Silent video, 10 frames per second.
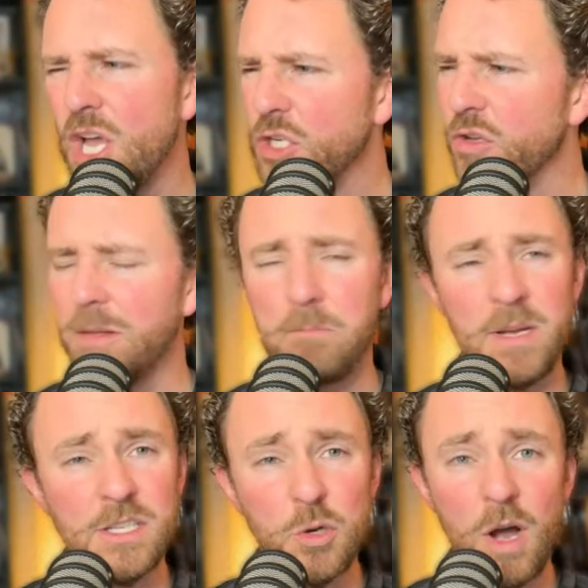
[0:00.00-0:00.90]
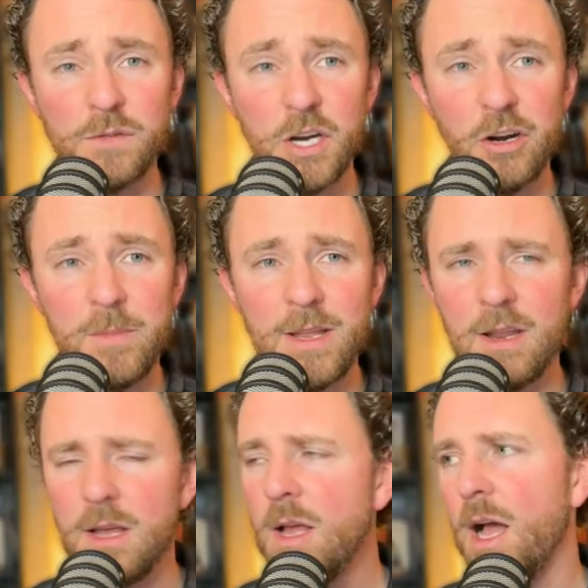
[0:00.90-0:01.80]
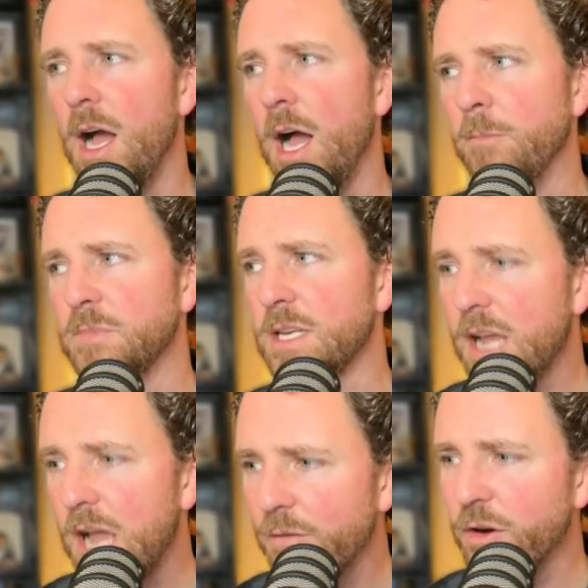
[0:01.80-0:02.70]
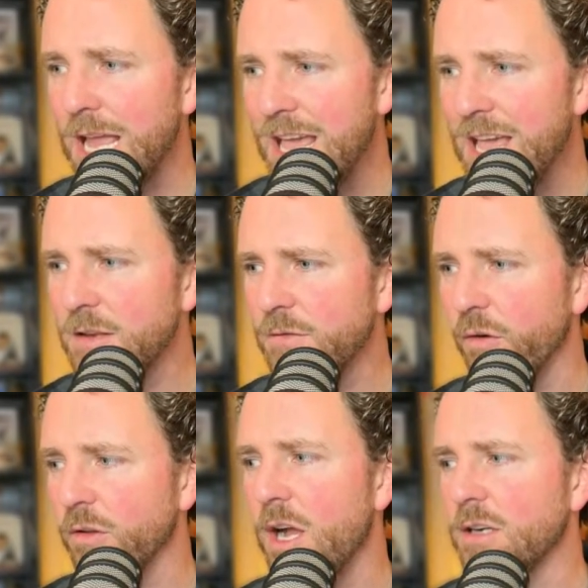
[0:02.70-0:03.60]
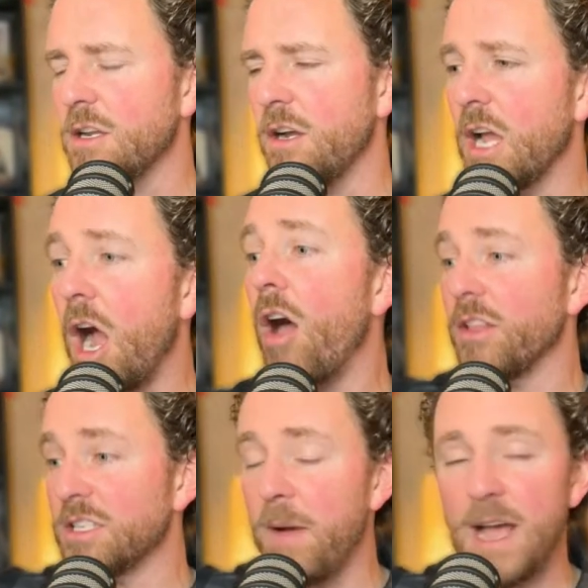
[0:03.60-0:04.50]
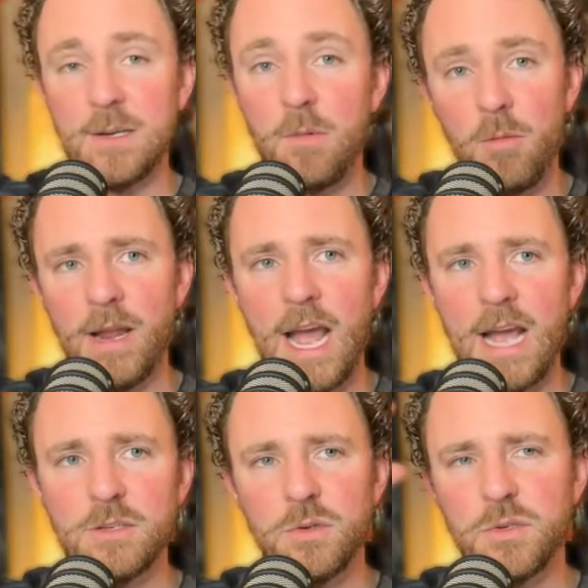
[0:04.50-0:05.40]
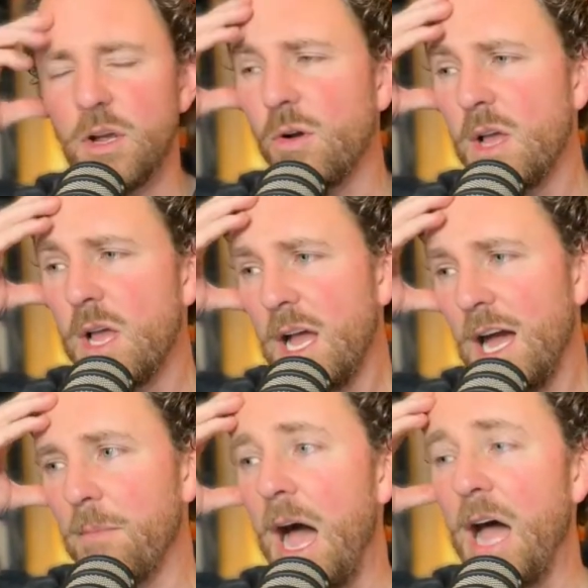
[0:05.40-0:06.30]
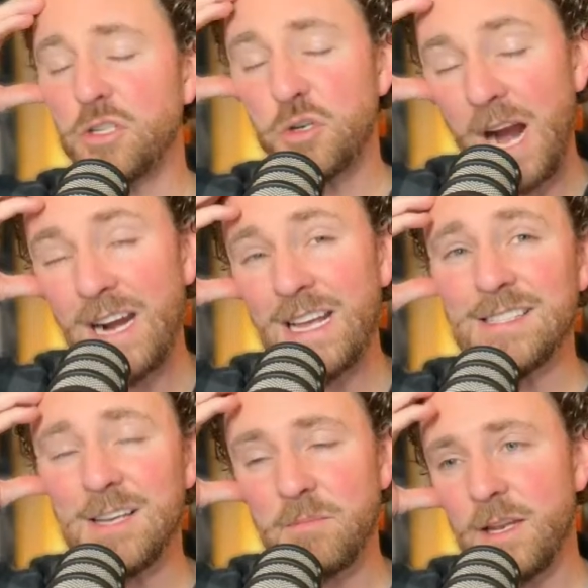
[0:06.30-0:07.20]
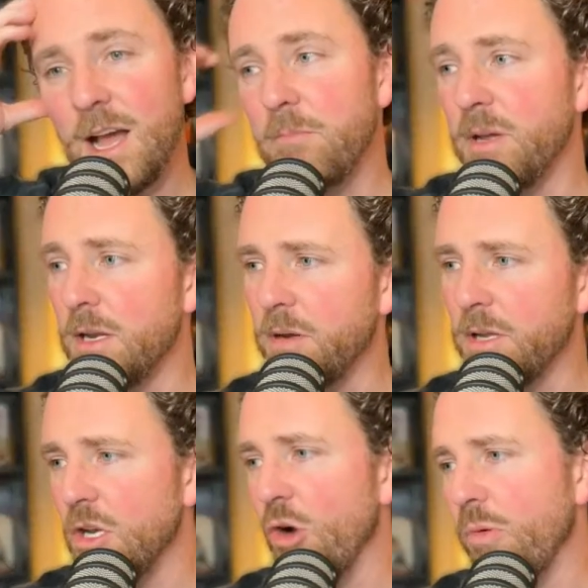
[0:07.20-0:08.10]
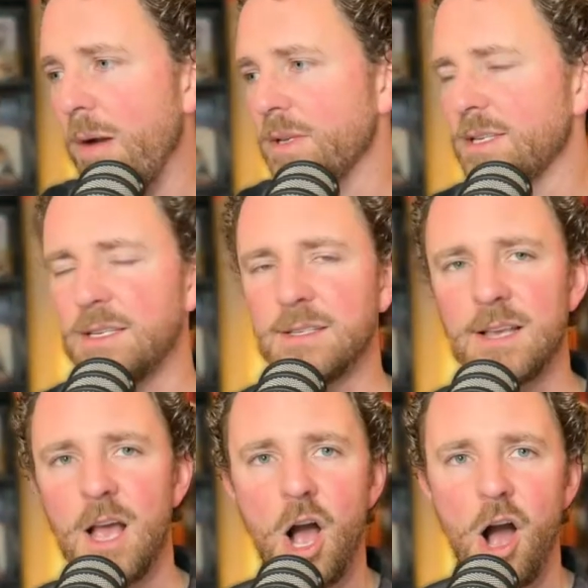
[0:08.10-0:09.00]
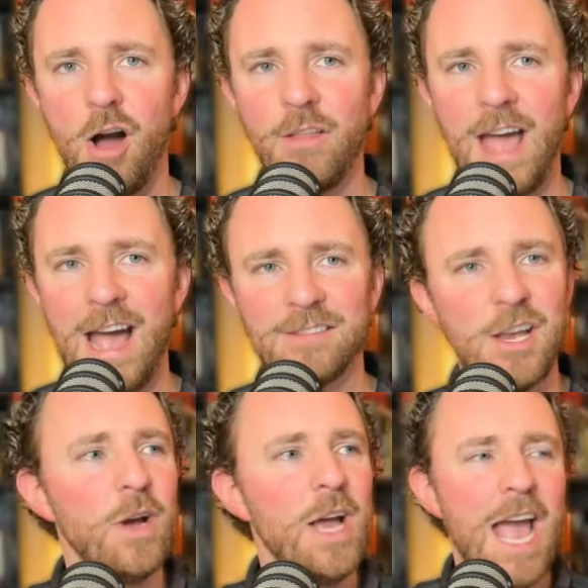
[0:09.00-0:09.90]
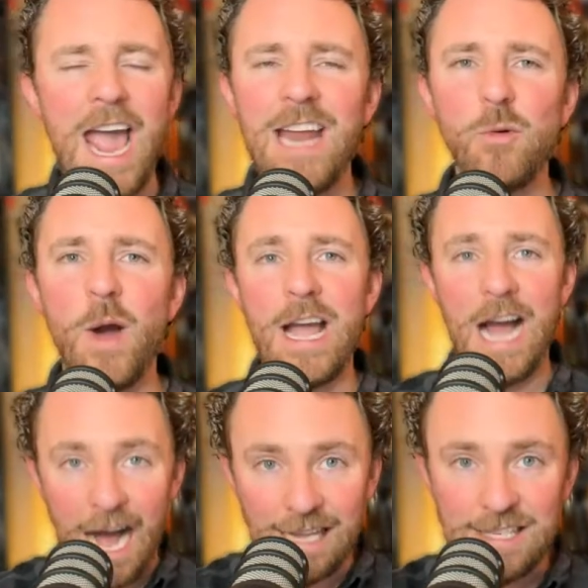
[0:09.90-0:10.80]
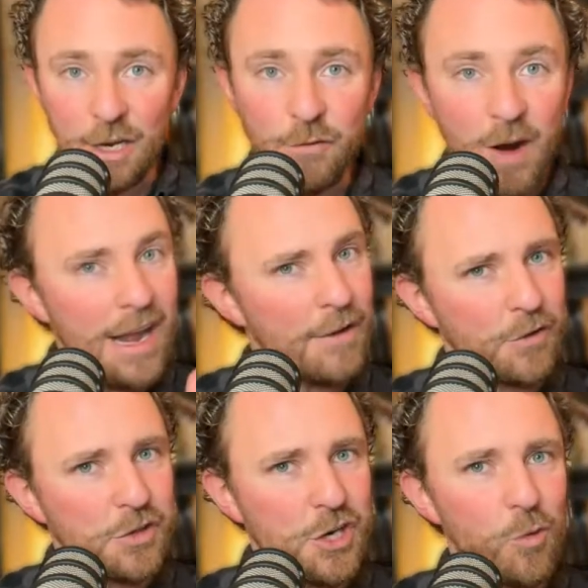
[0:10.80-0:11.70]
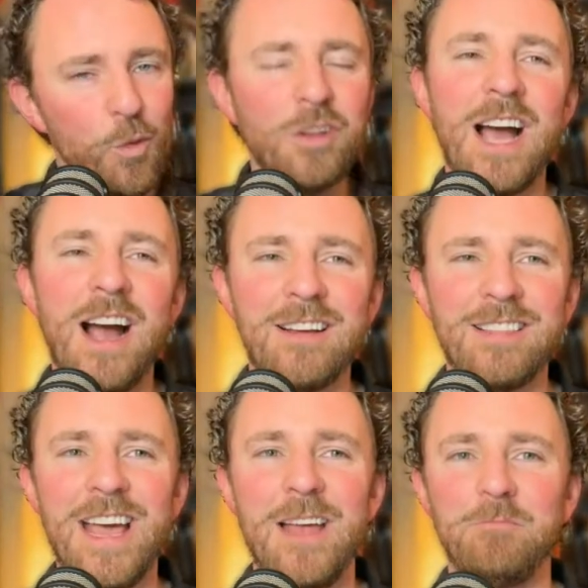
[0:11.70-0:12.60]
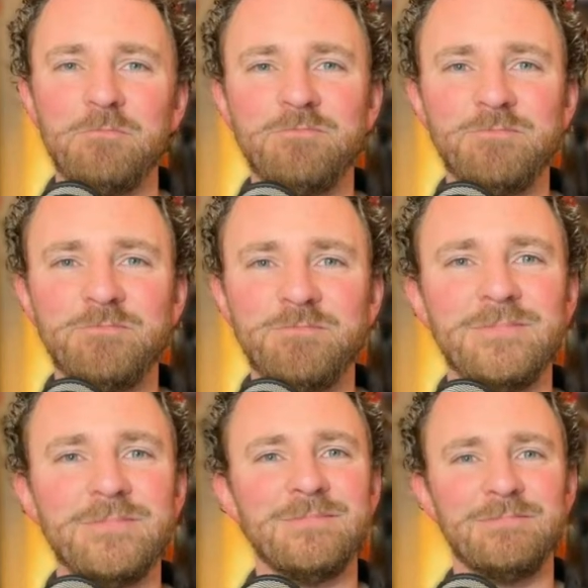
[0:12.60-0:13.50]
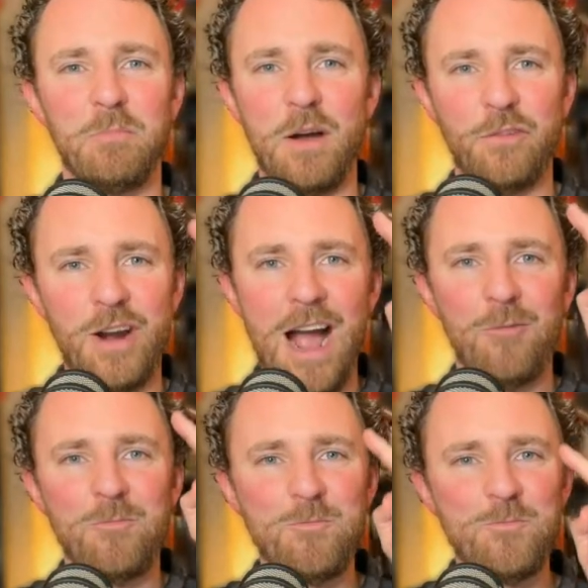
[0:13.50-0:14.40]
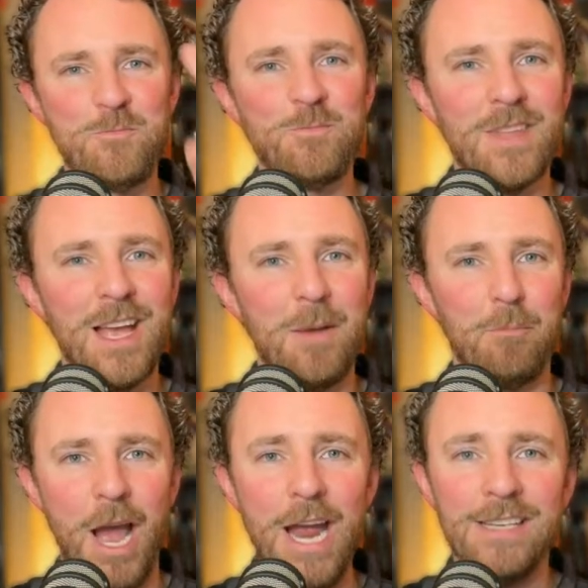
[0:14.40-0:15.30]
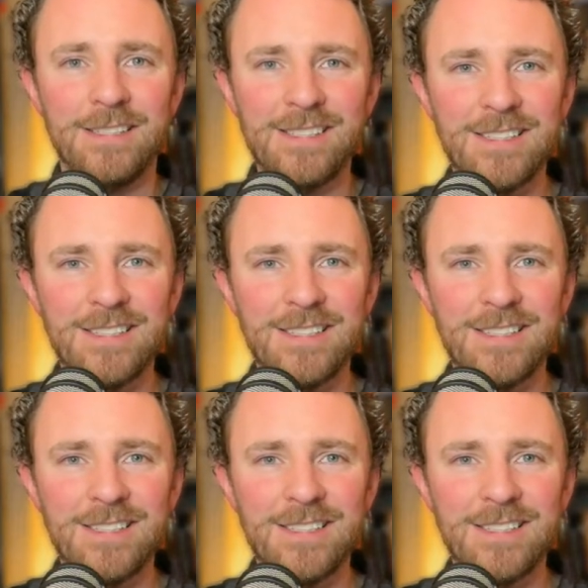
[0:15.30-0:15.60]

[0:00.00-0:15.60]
to the Big 12 tournament to cover it for Locked On College Basketball, my national show. I'll try to get something up, but no promises on that. So anyway, until Friday for sure, we'll talk then. But for now, peace.